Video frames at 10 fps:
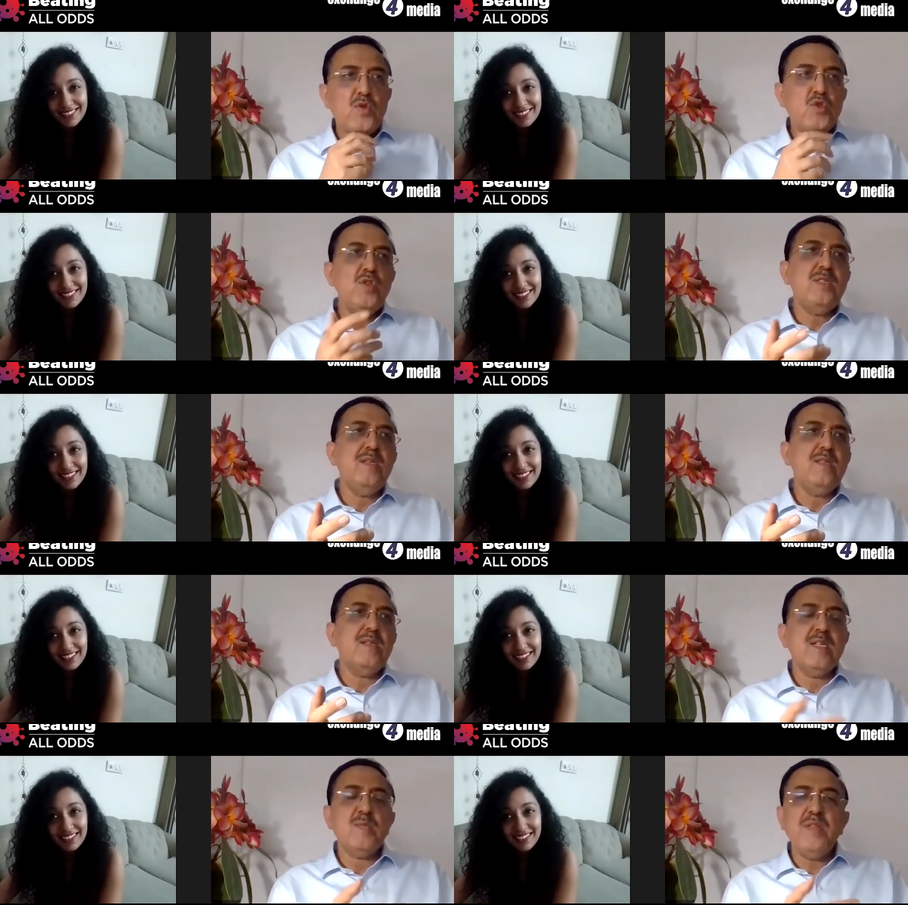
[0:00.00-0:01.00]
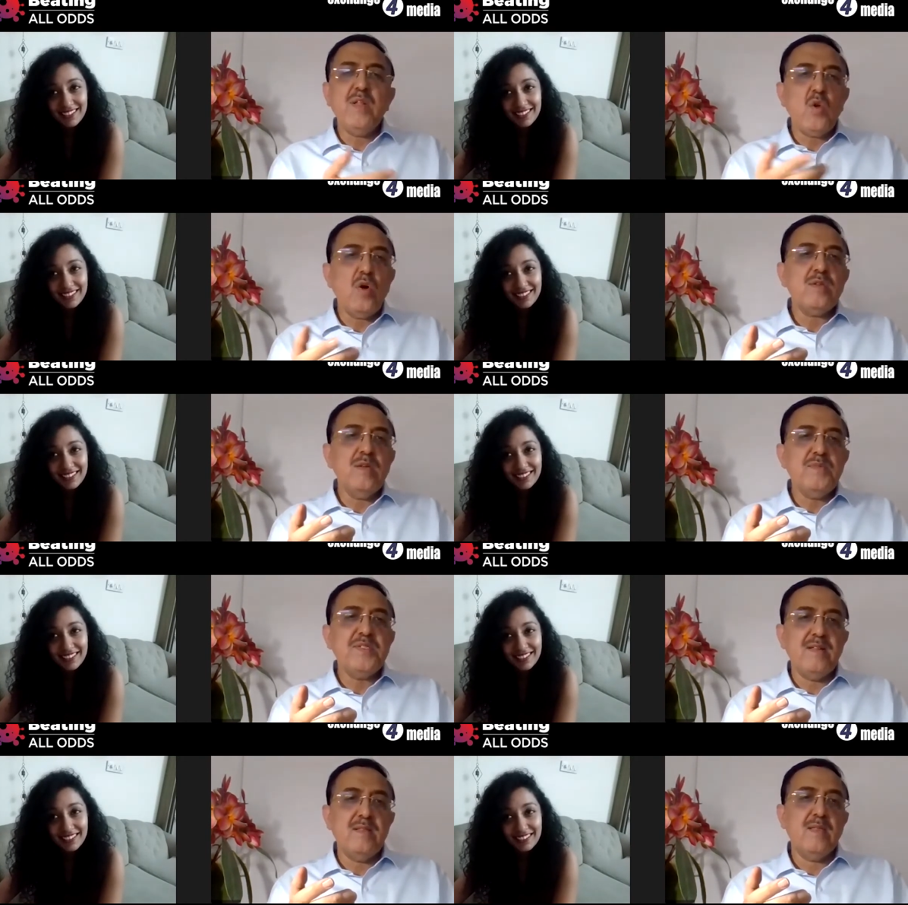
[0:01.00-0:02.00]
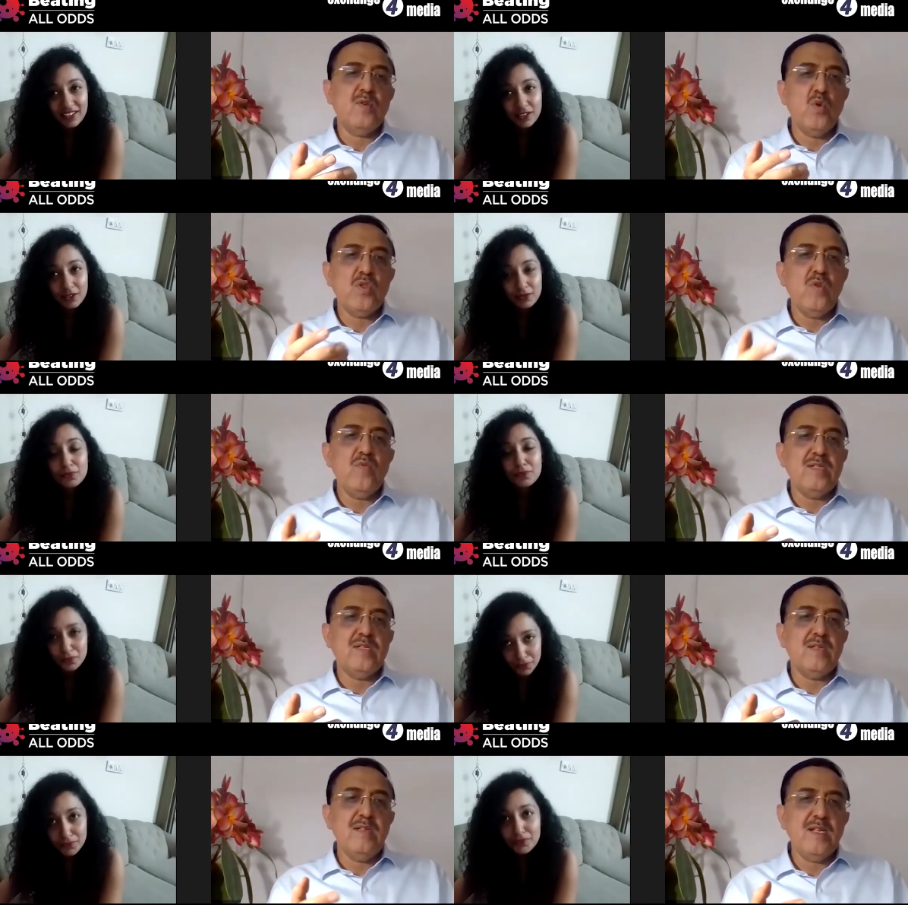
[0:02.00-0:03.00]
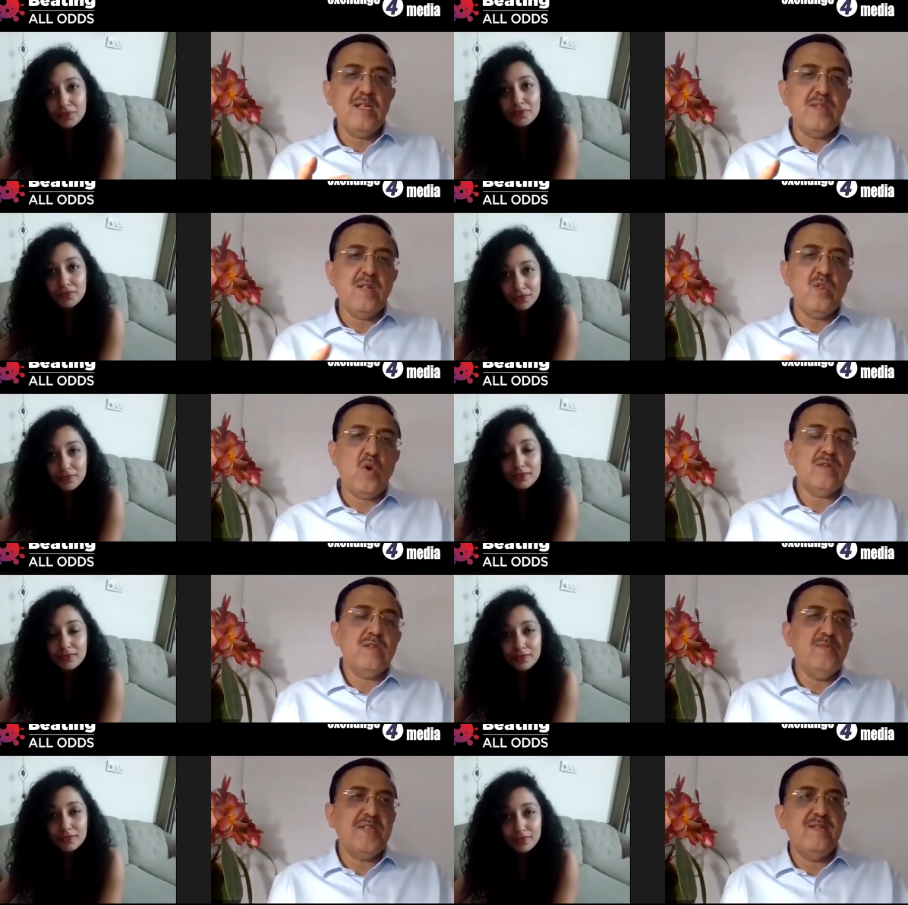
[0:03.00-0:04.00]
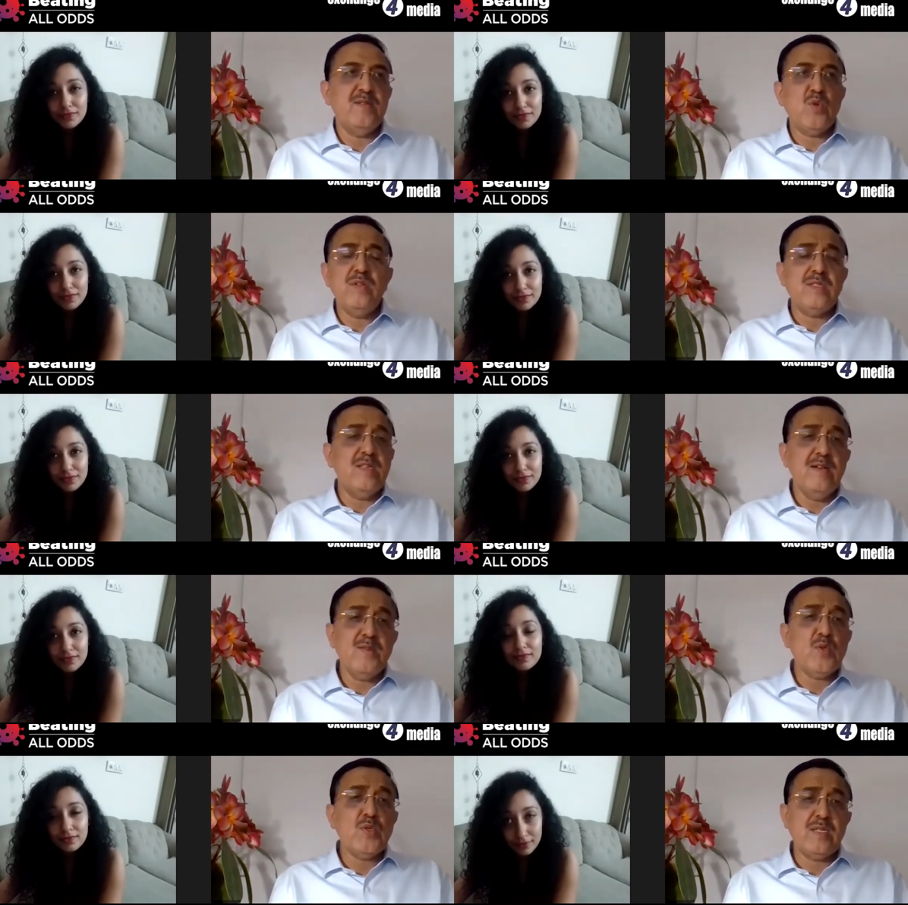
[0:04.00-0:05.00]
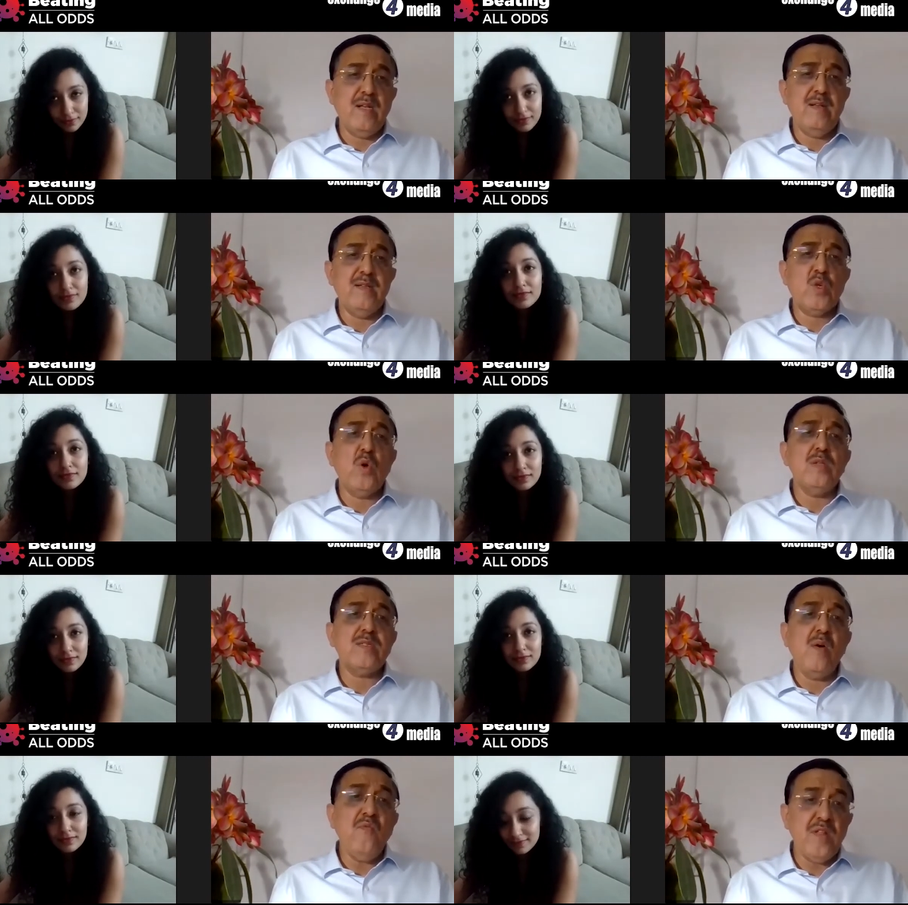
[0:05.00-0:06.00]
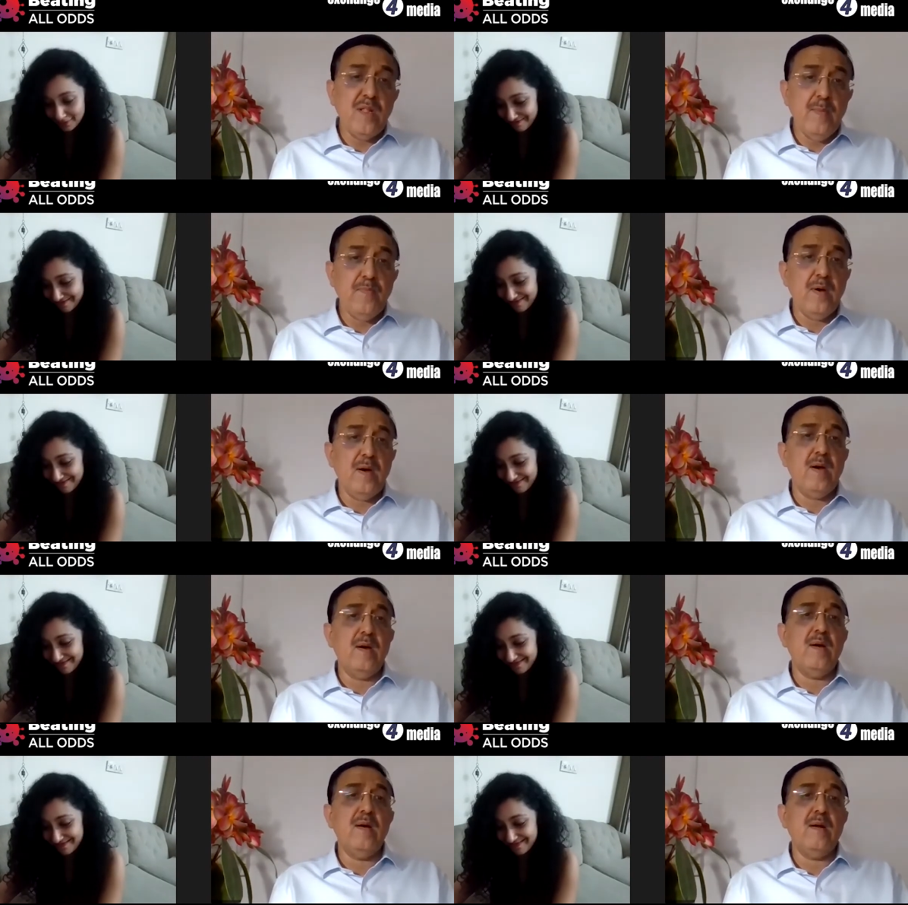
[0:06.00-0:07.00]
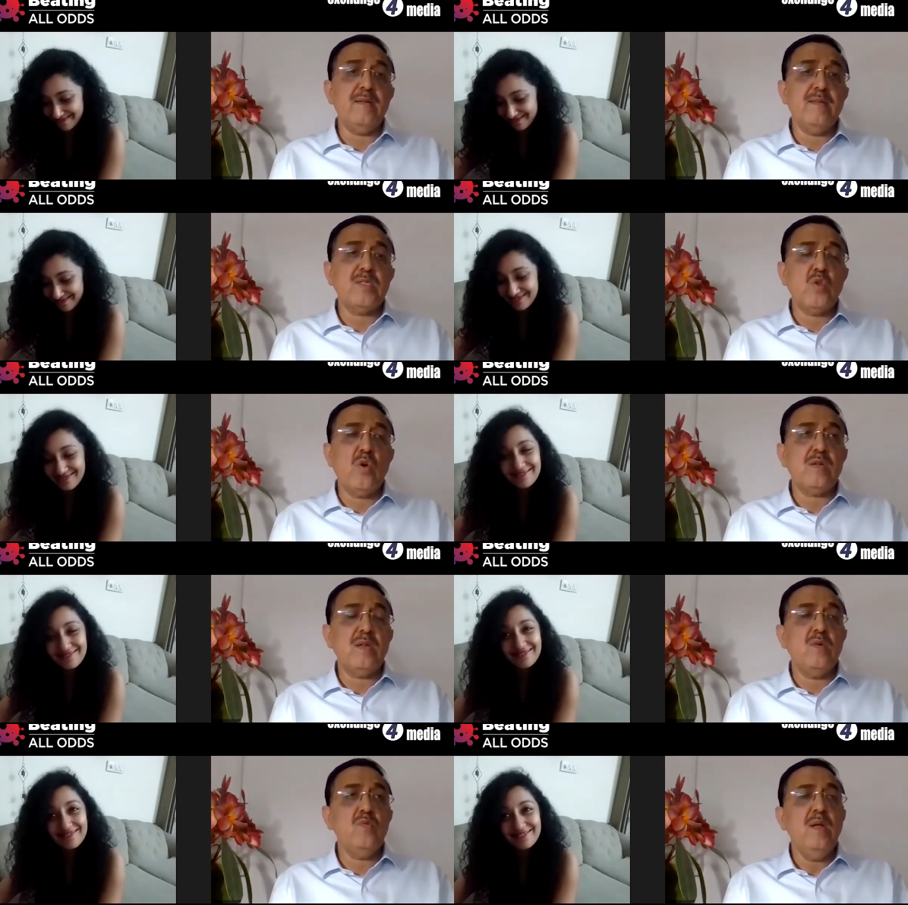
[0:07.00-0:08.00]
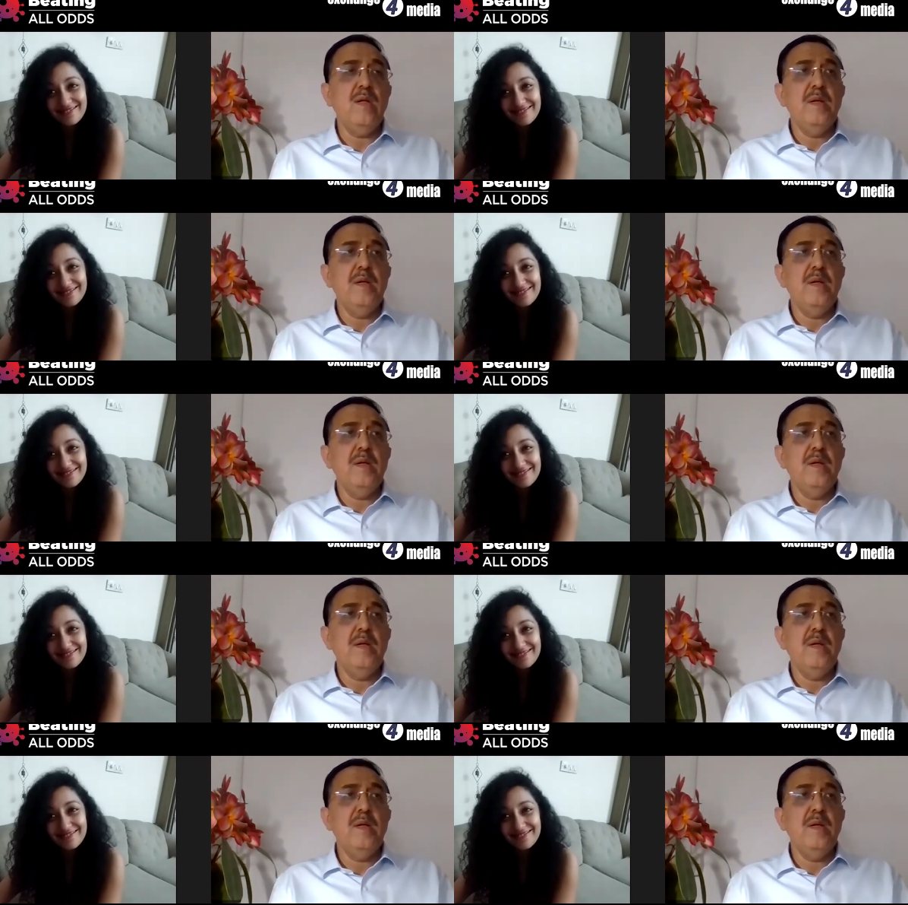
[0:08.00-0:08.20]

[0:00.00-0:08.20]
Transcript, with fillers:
Speaker 1: so you see this has been a long term trend the growth of digital has been a long term trend so it's here to stay it's got some fillip uh, under this lockdown